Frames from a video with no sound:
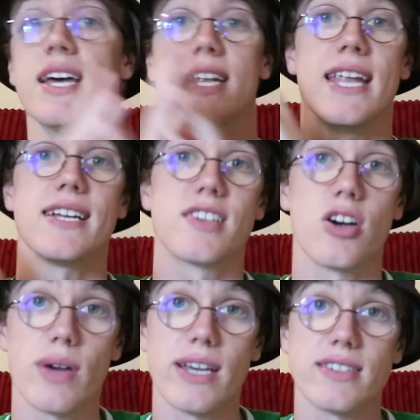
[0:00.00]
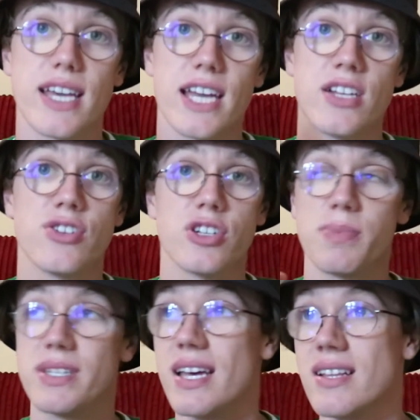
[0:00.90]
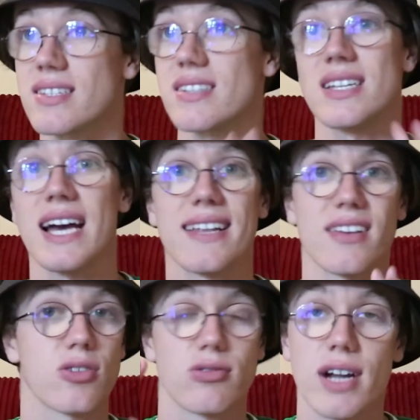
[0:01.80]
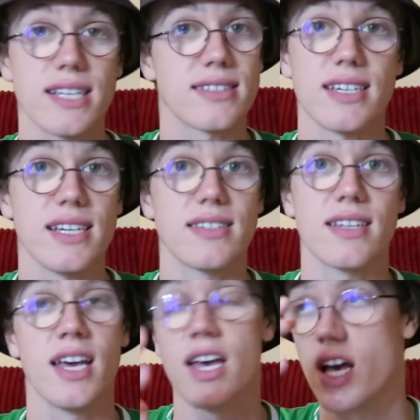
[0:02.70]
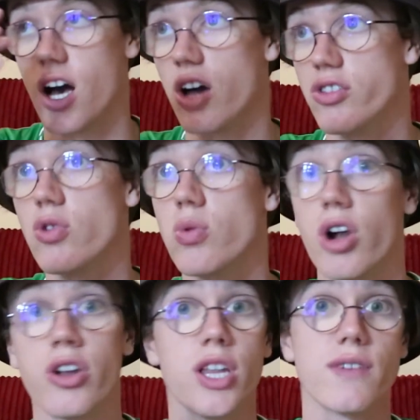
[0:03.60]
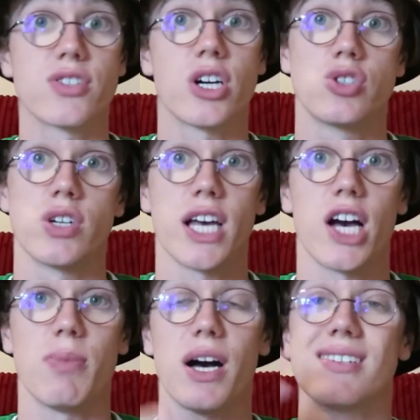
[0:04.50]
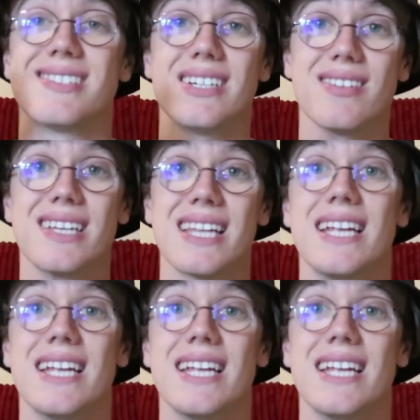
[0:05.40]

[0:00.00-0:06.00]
Neto is injured, Podence hasn't had a great season. I know they've signed Trincao, but I still think they